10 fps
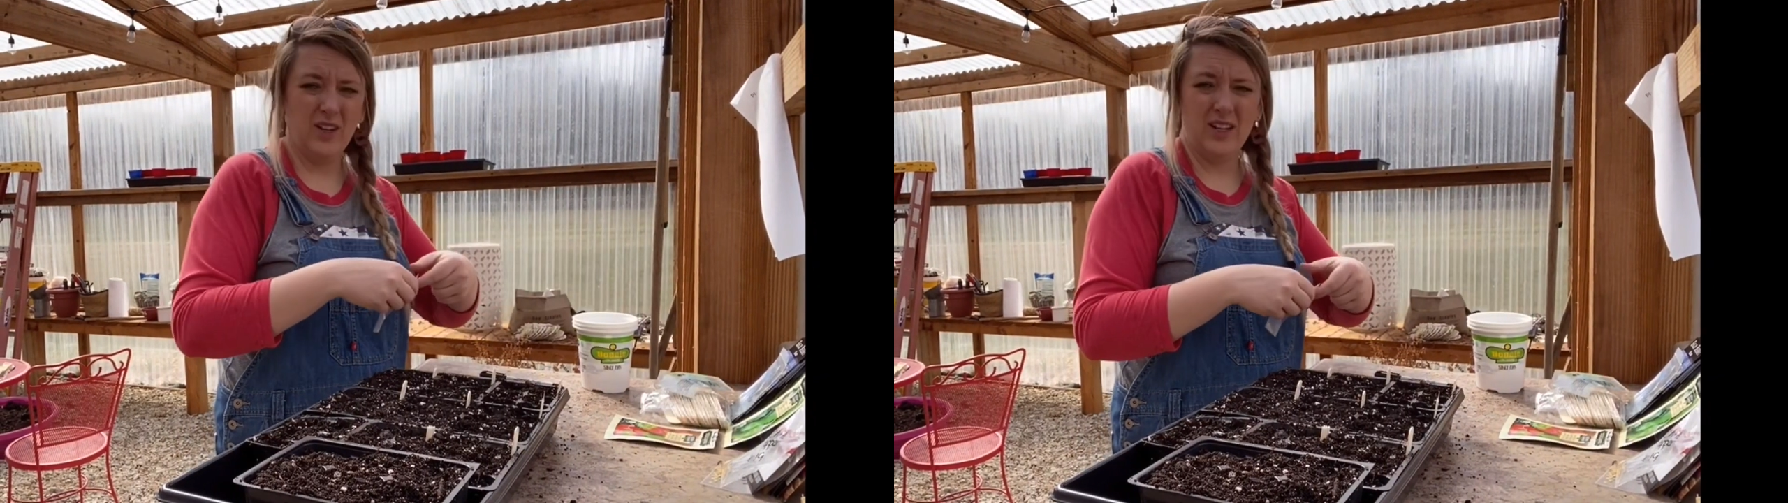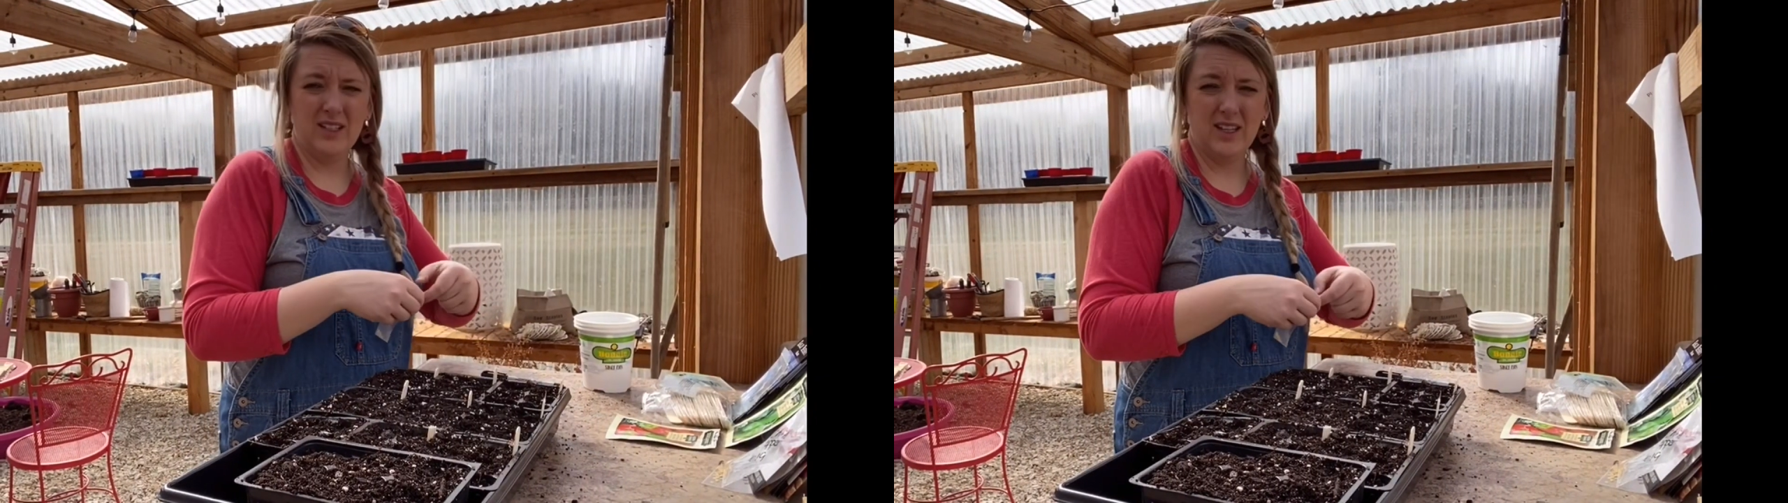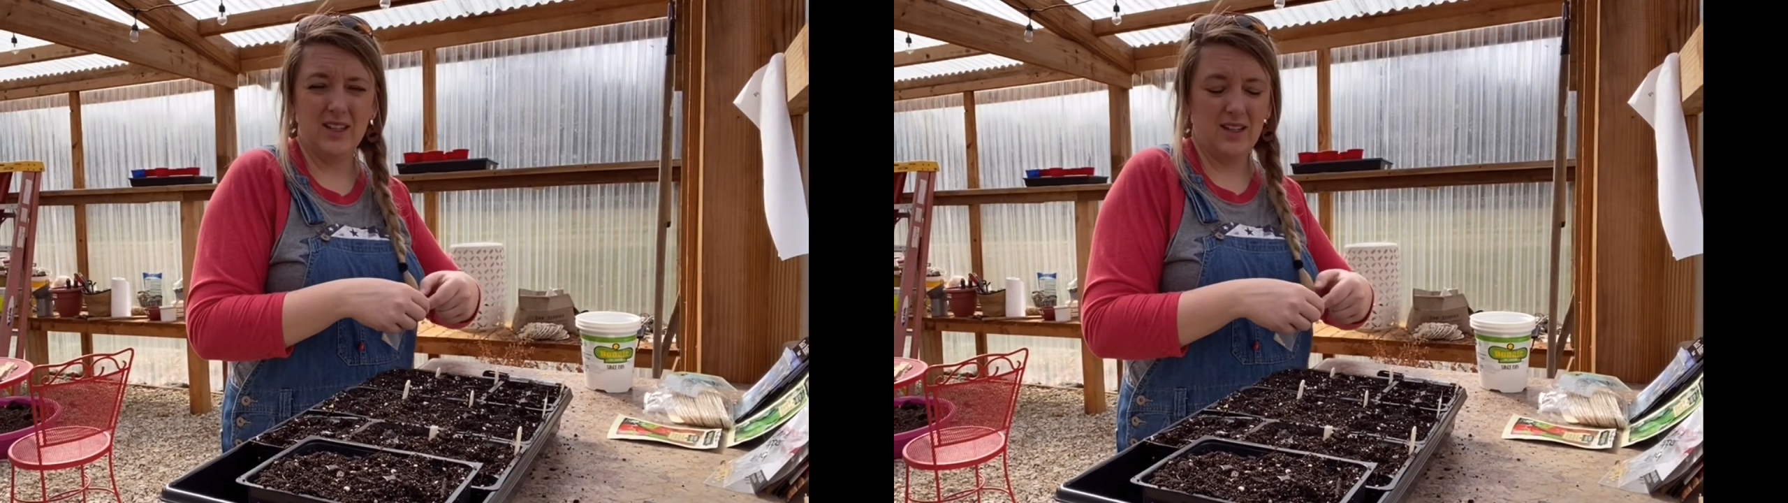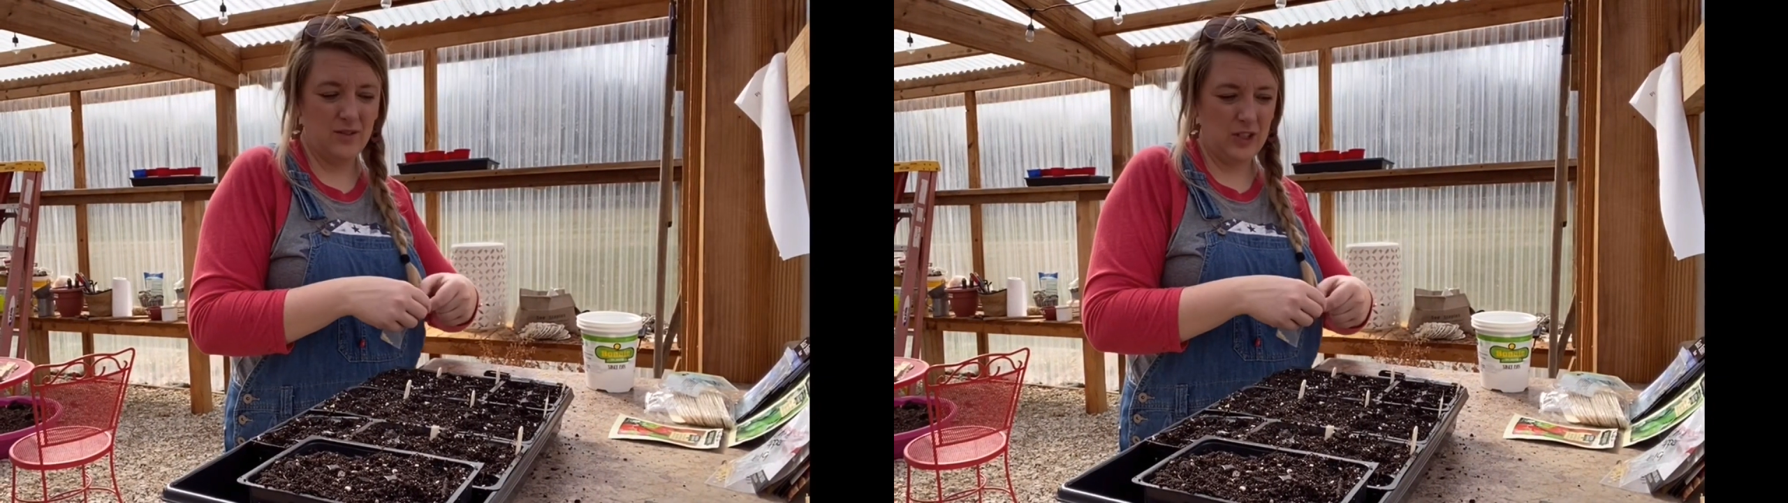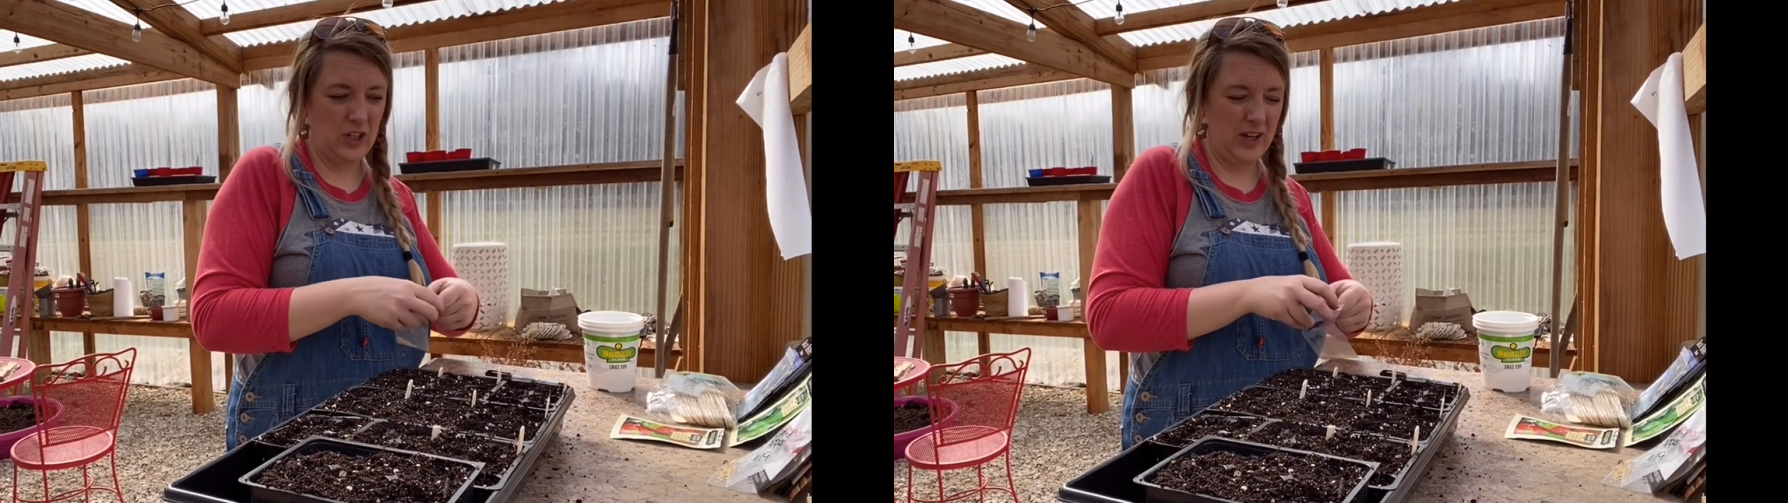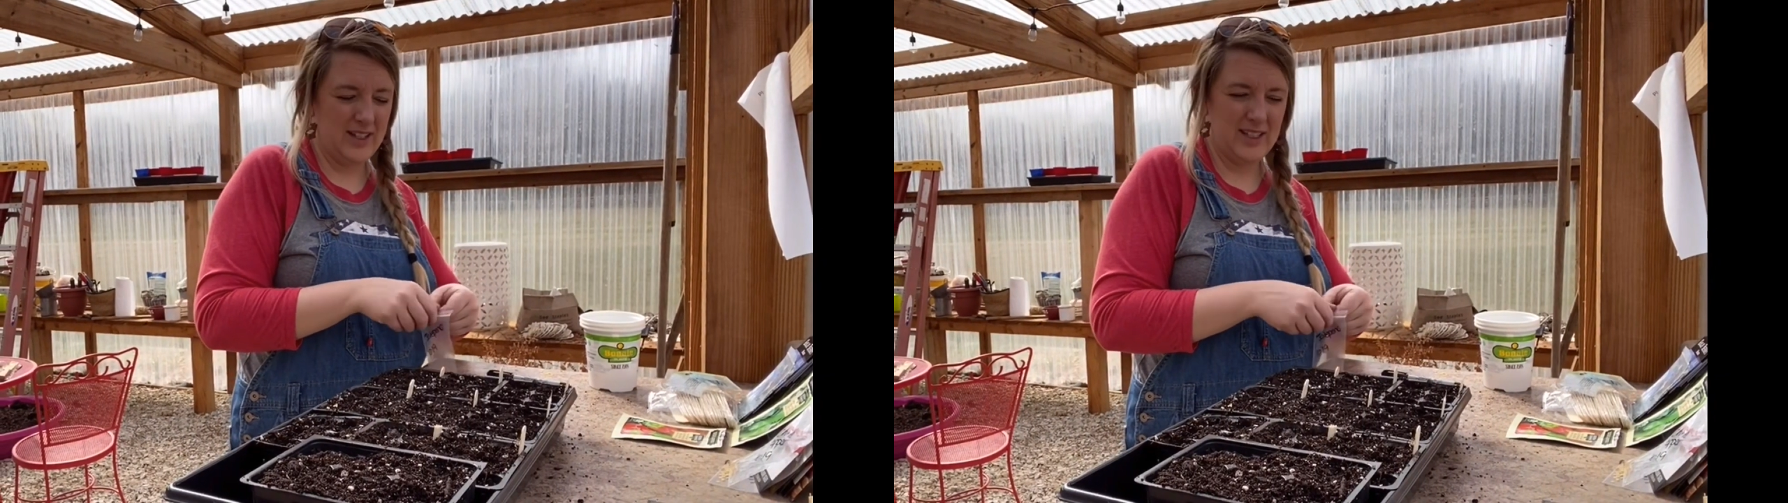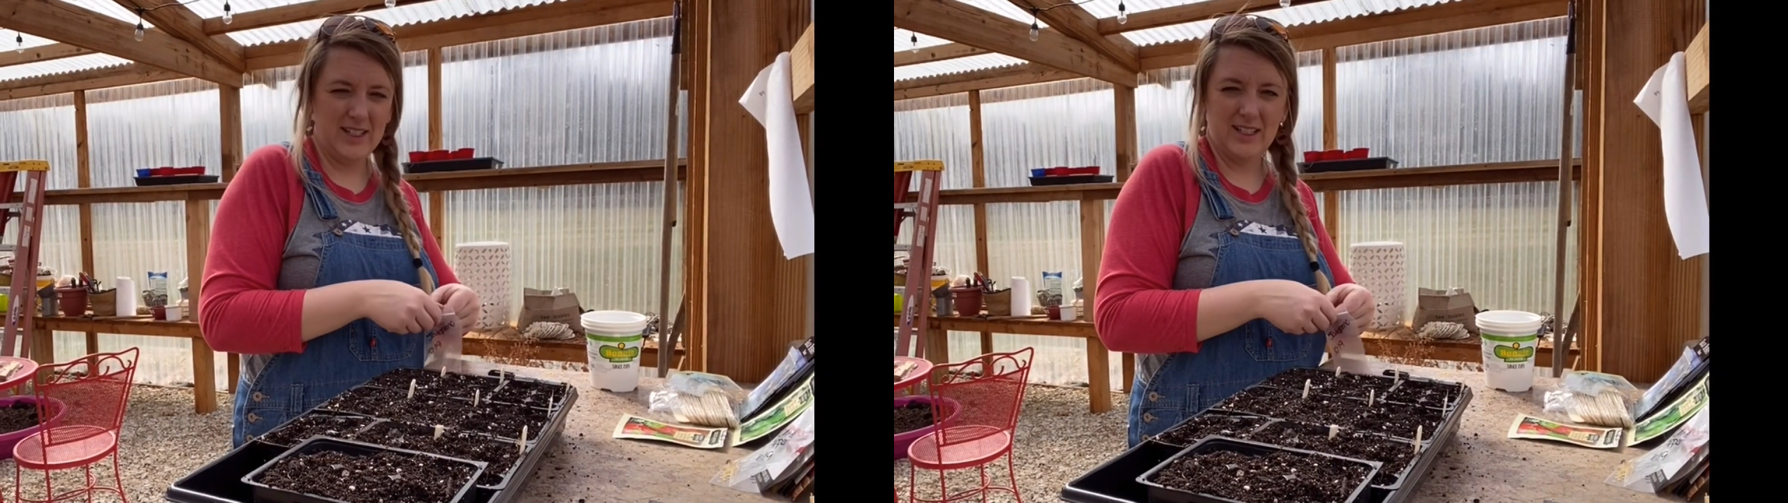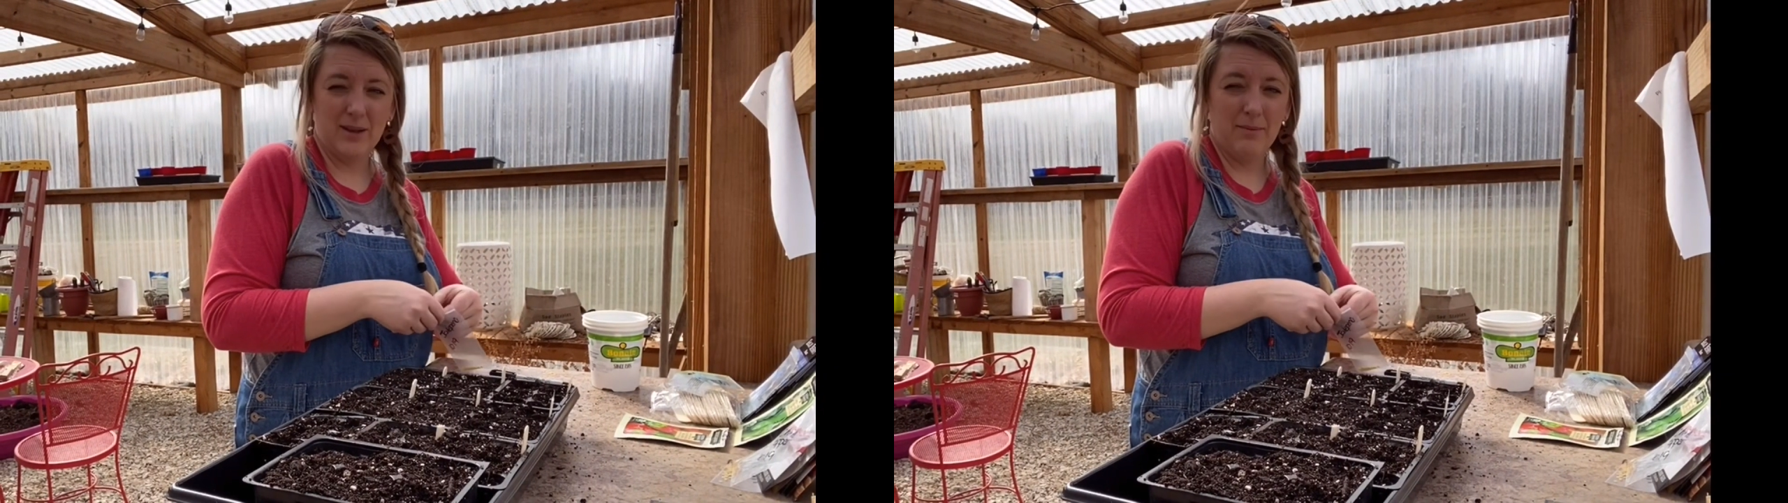and he said that it was
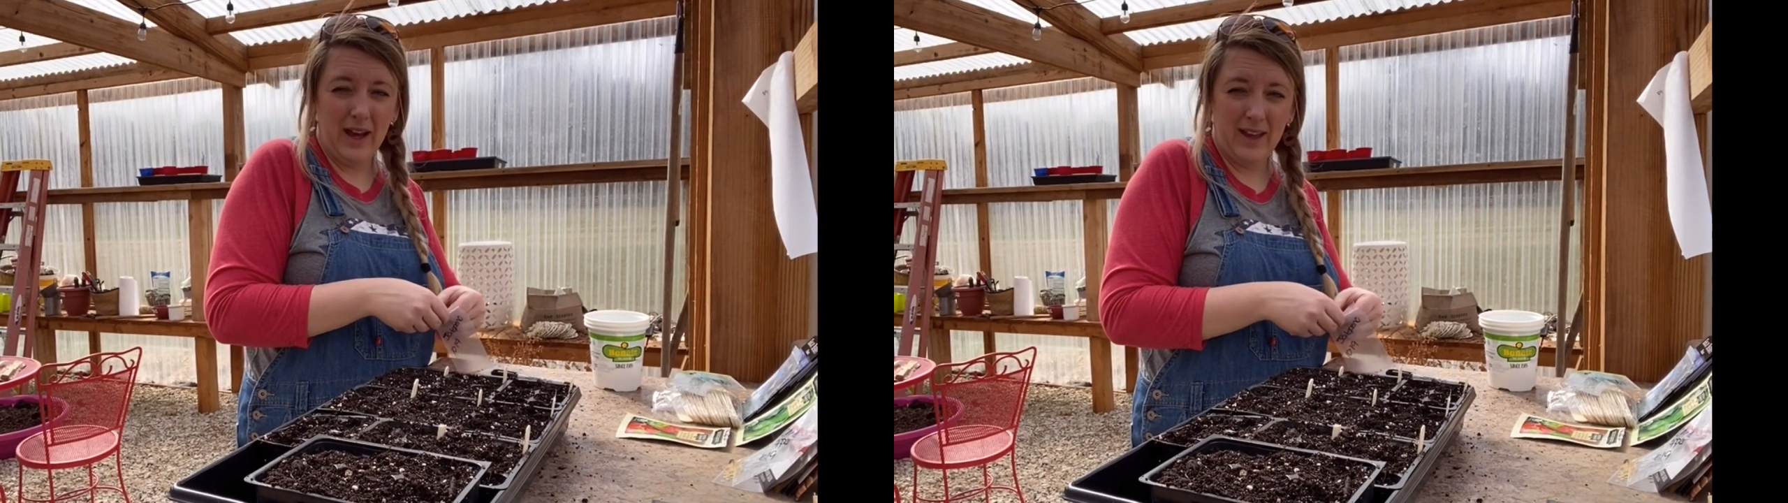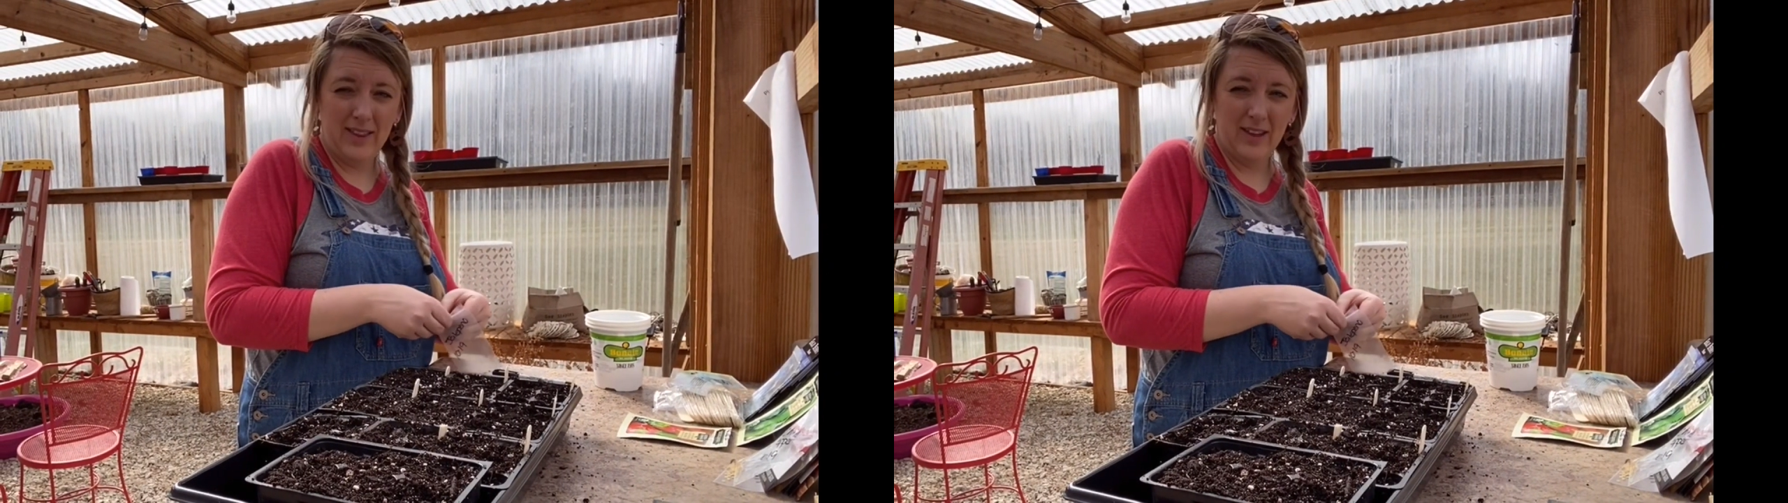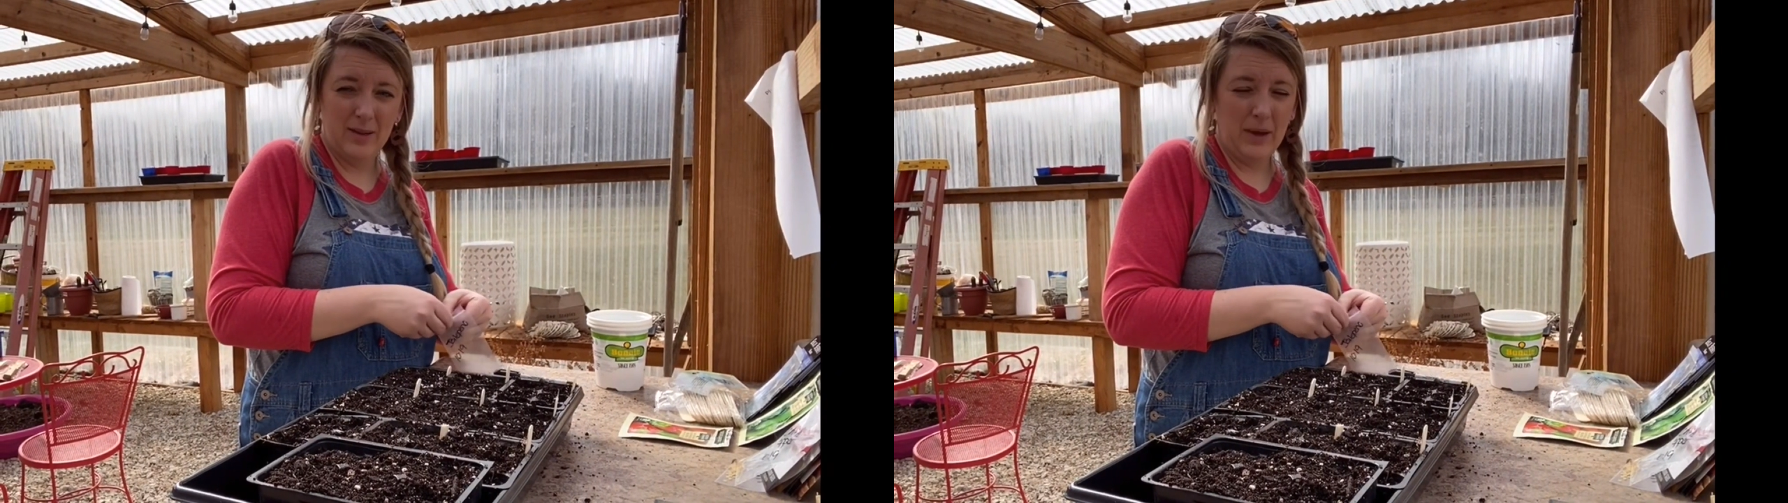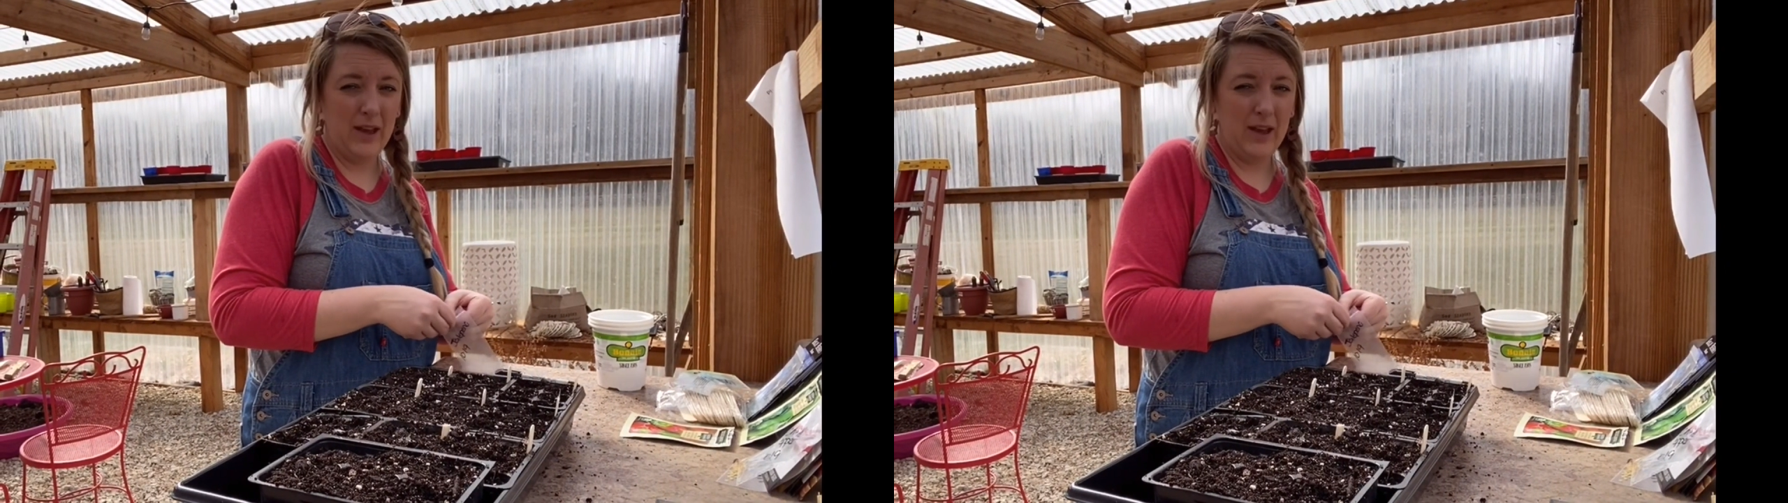crazy to buy them